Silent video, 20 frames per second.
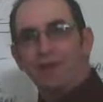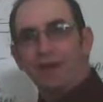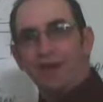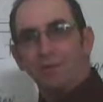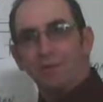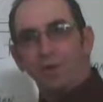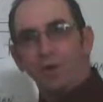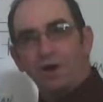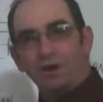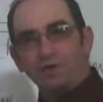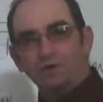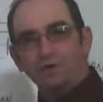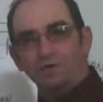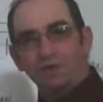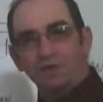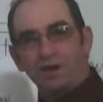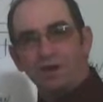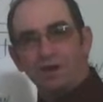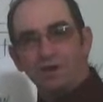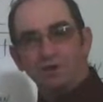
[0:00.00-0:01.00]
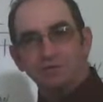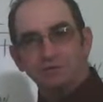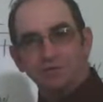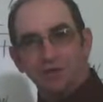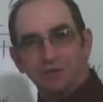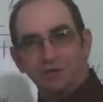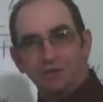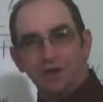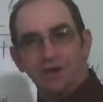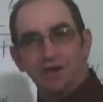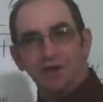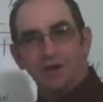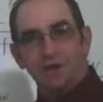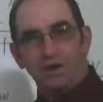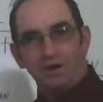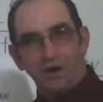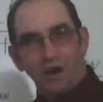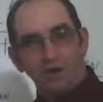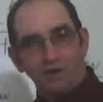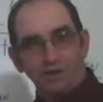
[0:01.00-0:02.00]
and watch the videos over here that
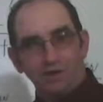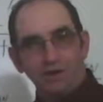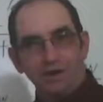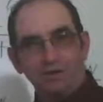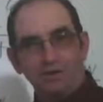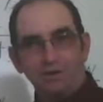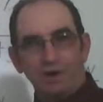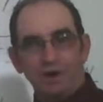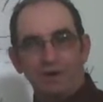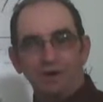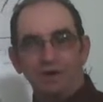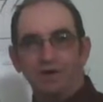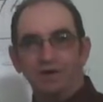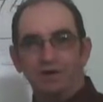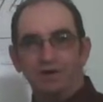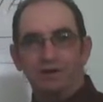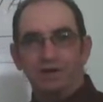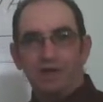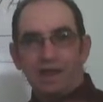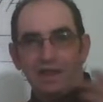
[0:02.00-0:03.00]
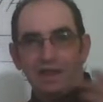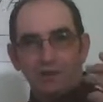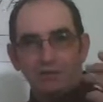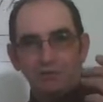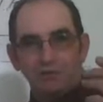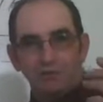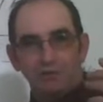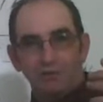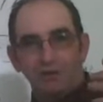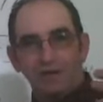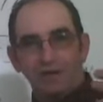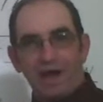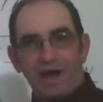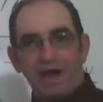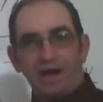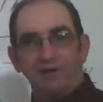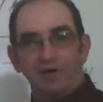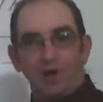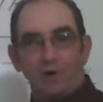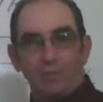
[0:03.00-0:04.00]
I've already created here that you will
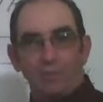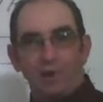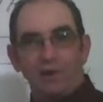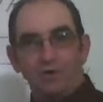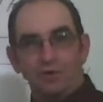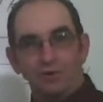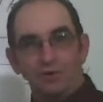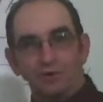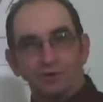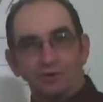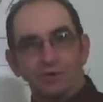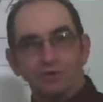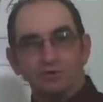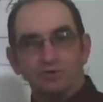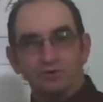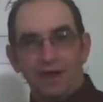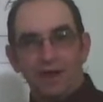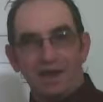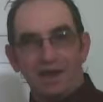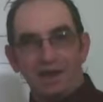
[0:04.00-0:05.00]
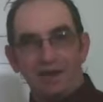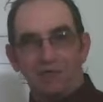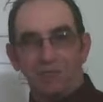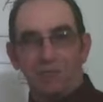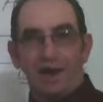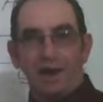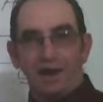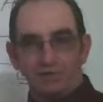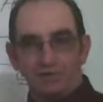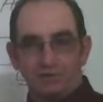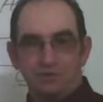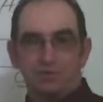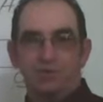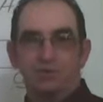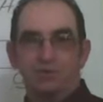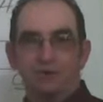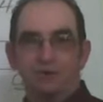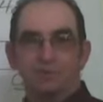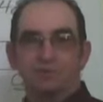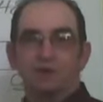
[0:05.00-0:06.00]
find on my YouTube channel of Baxter
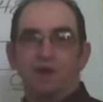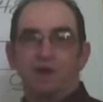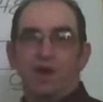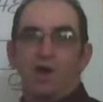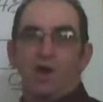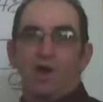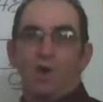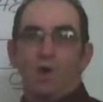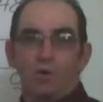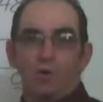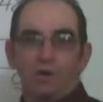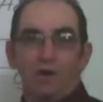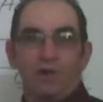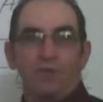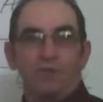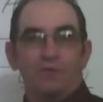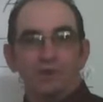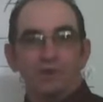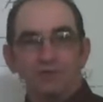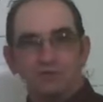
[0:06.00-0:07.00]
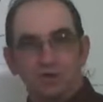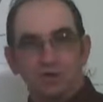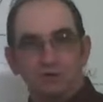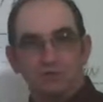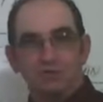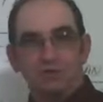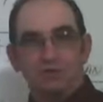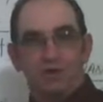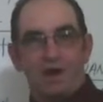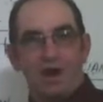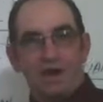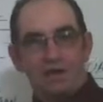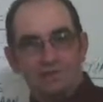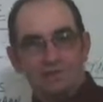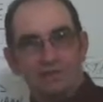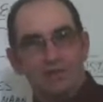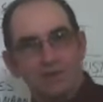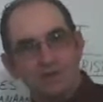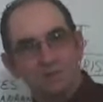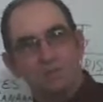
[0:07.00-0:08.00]
Cribs, or on the Church of
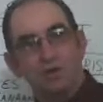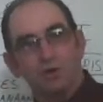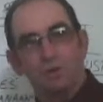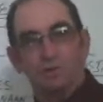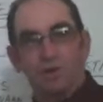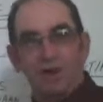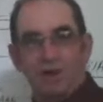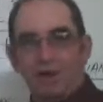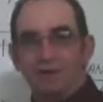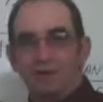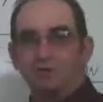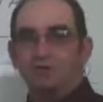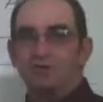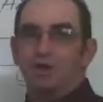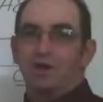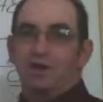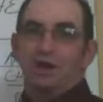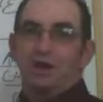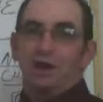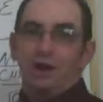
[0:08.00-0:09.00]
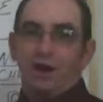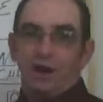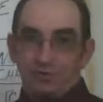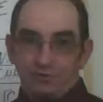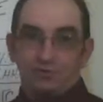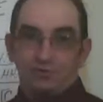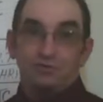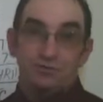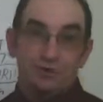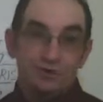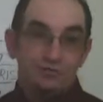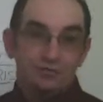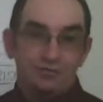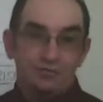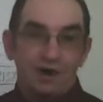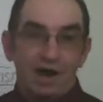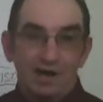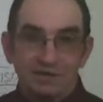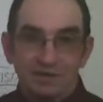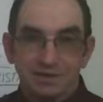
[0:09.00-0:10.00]
Christ Facebook page under Church of
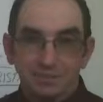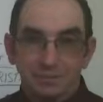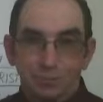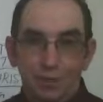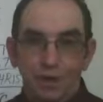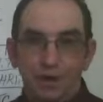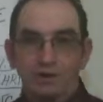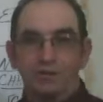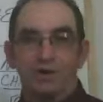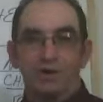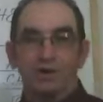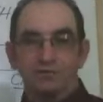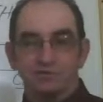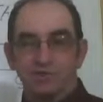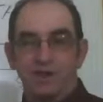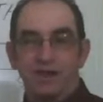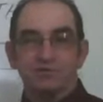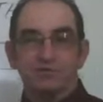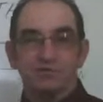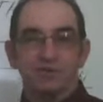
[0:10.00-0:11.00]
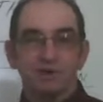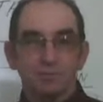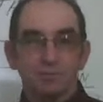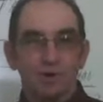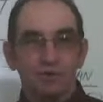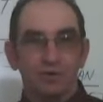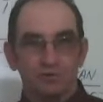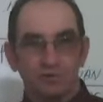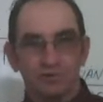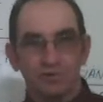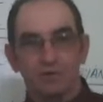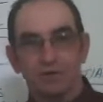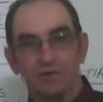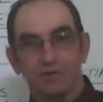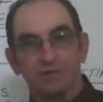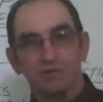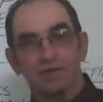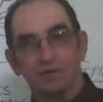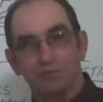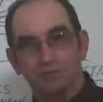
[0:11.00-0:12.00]
Christ in Waycross at Tebow Street
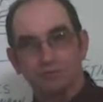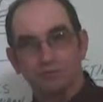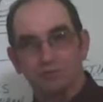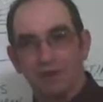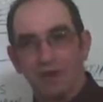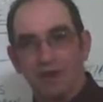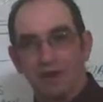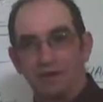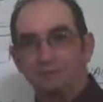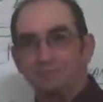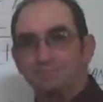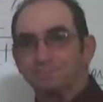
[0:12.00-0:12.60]
in Riverside.